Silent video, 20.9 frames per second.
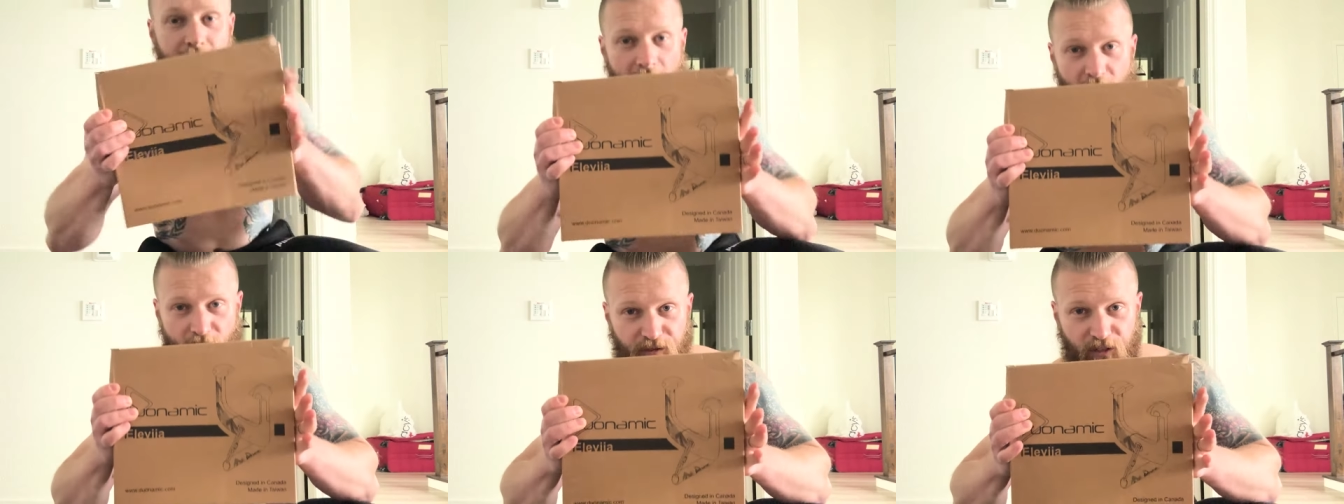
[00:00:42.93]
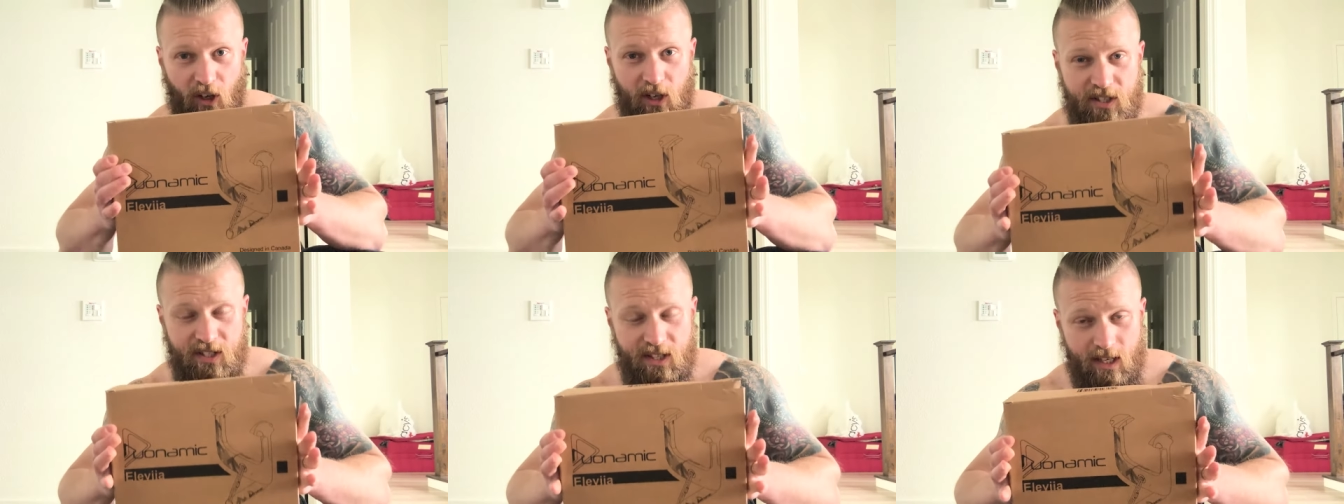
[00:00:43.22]
Now
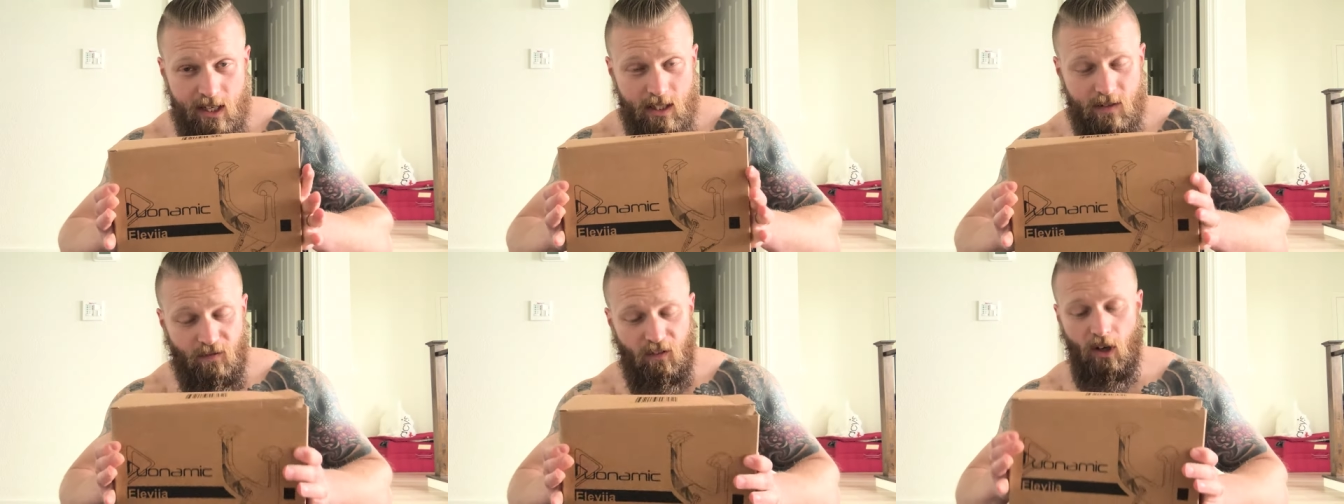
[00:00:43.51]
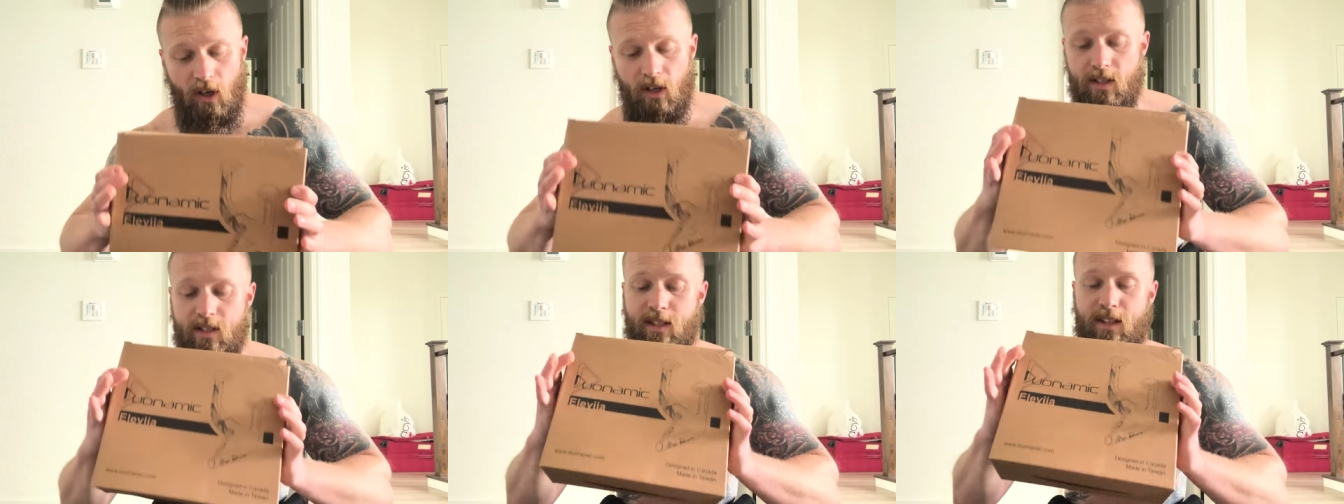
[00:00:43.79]
first things
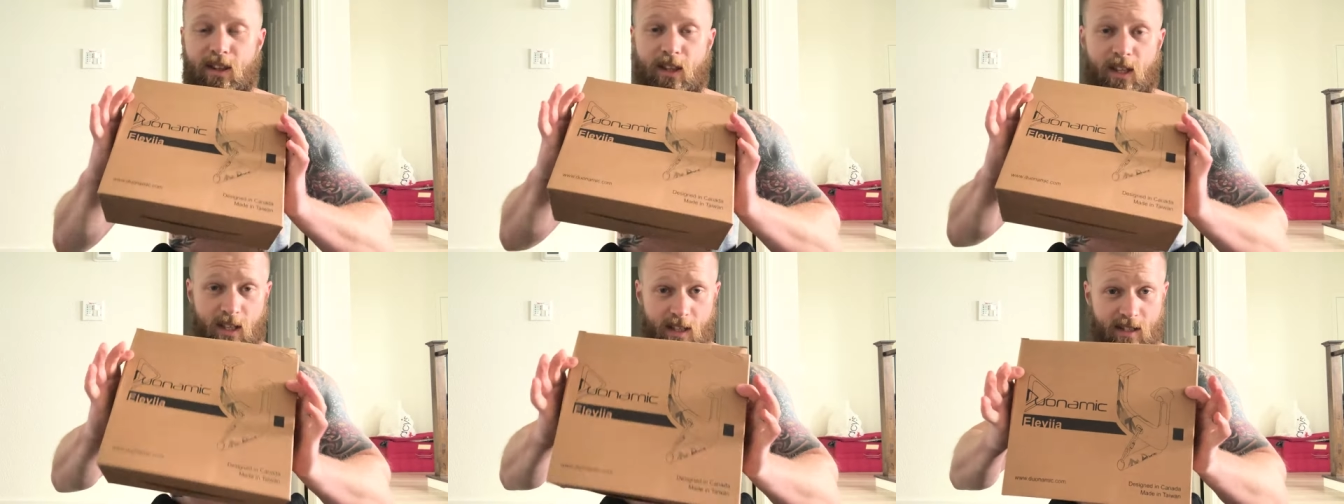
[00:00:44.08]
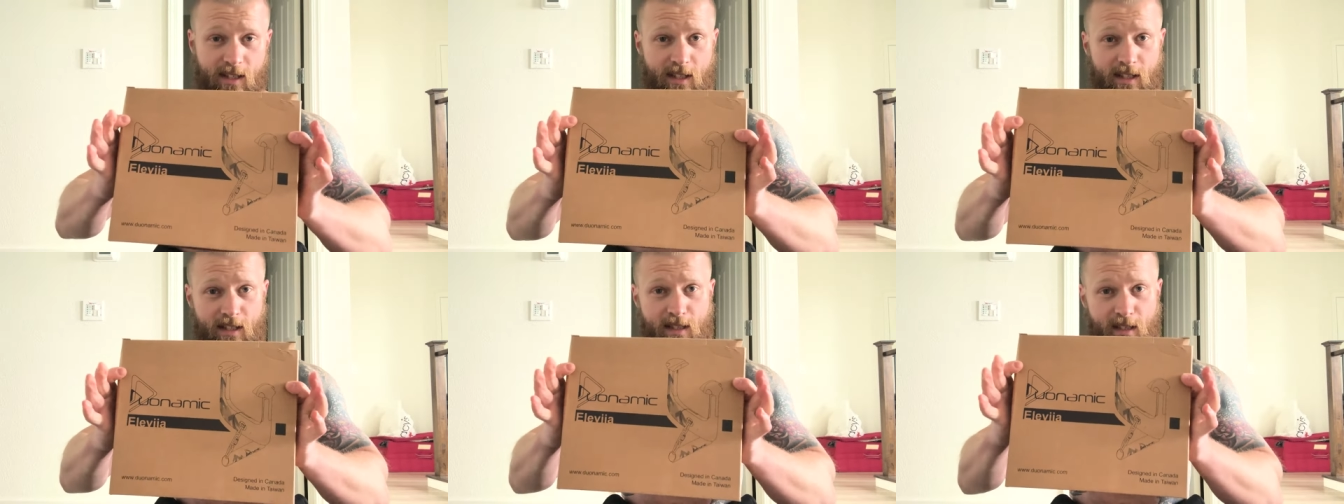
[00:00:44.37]
first,
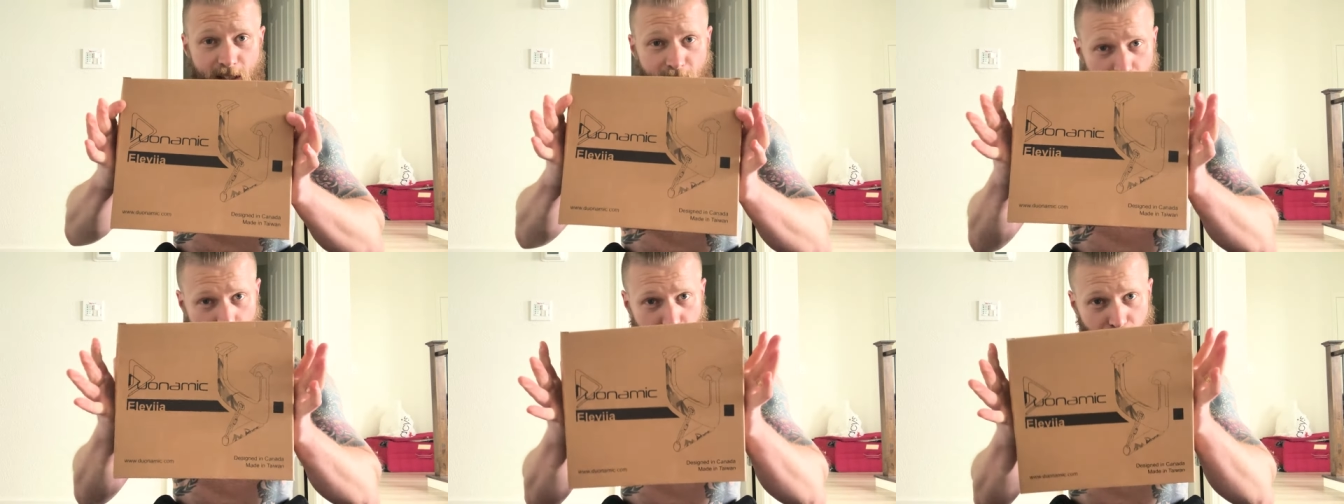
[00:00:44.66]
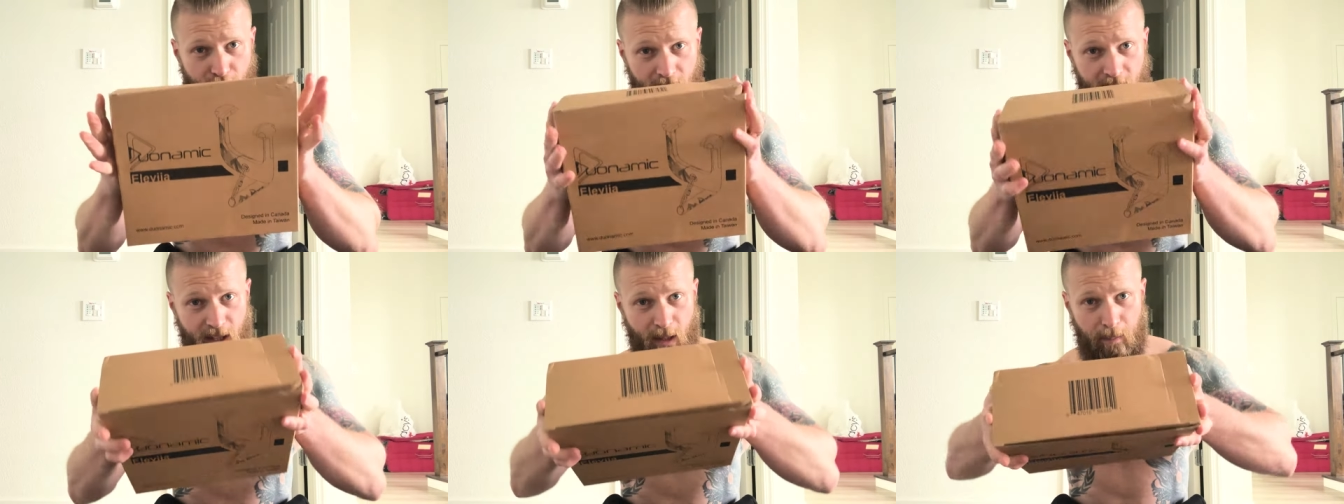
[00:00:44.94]
this is
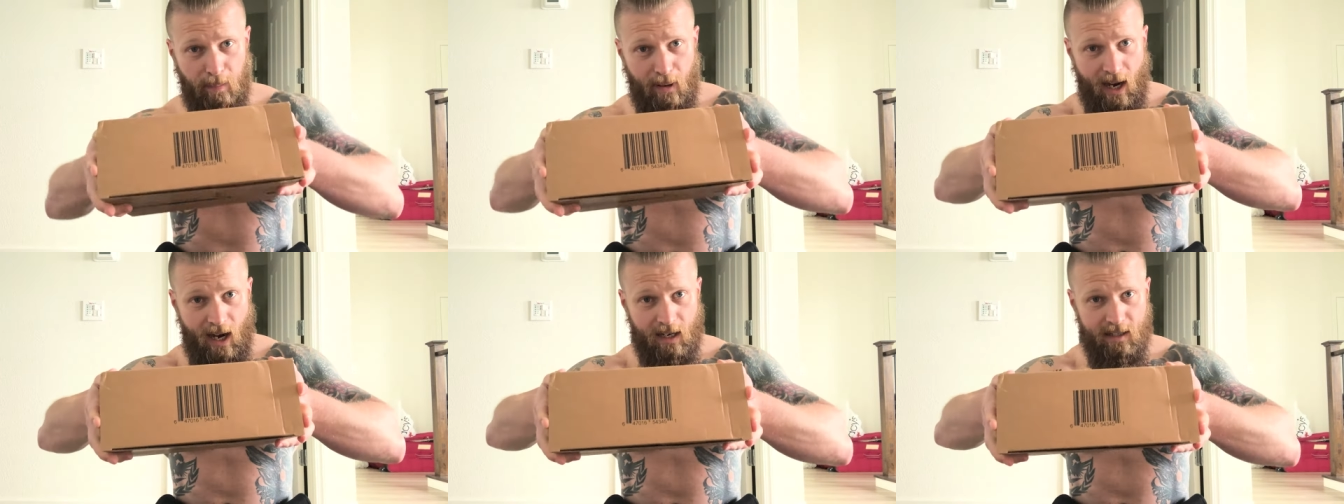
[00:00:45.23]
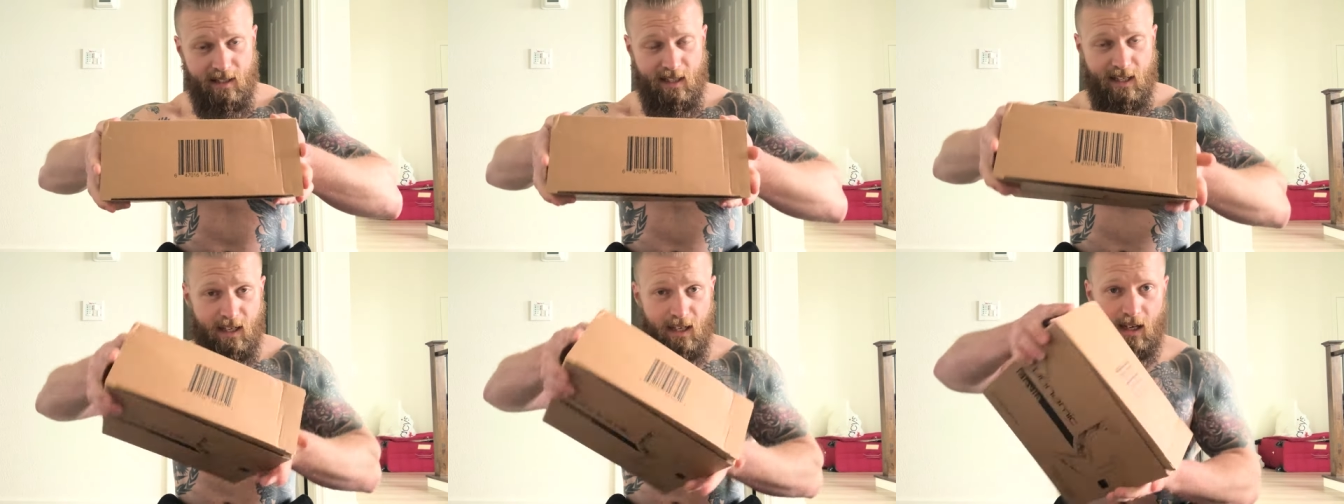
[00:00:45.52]
literally the
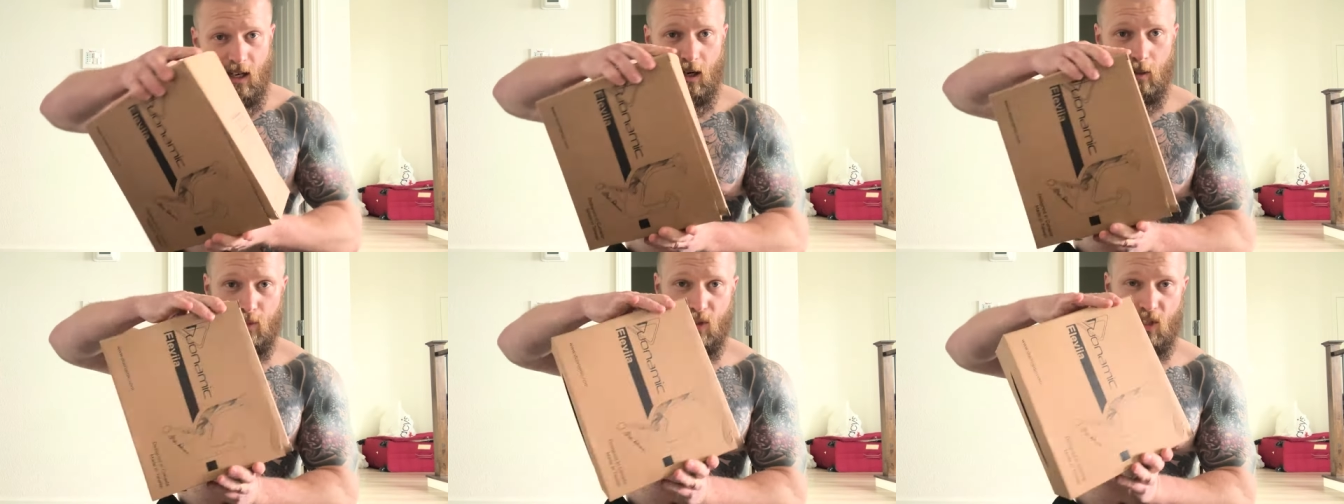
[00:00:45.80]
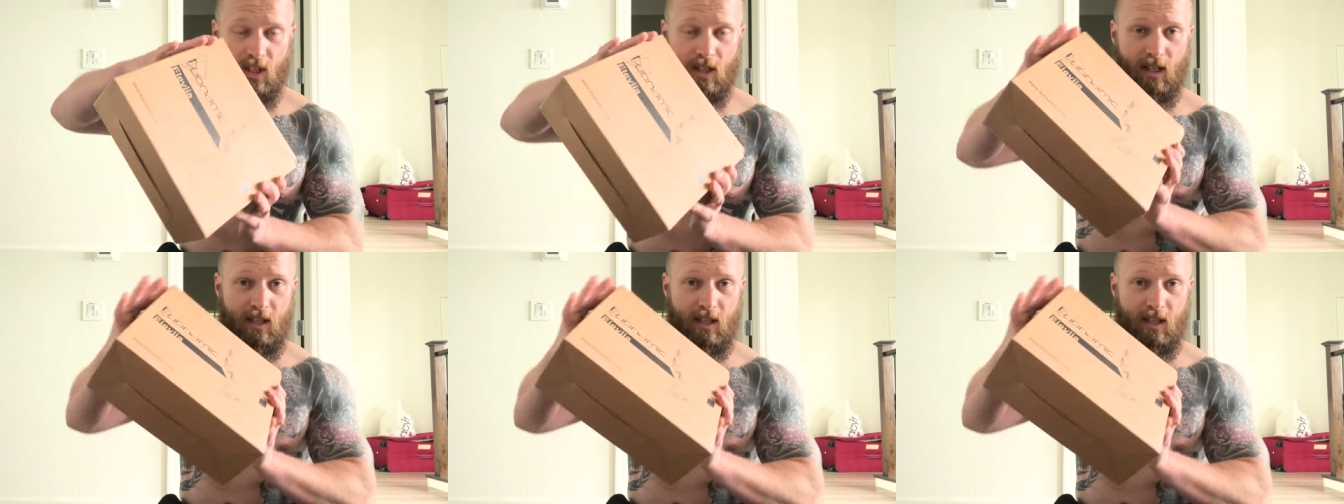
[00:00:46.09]
box that it comes in.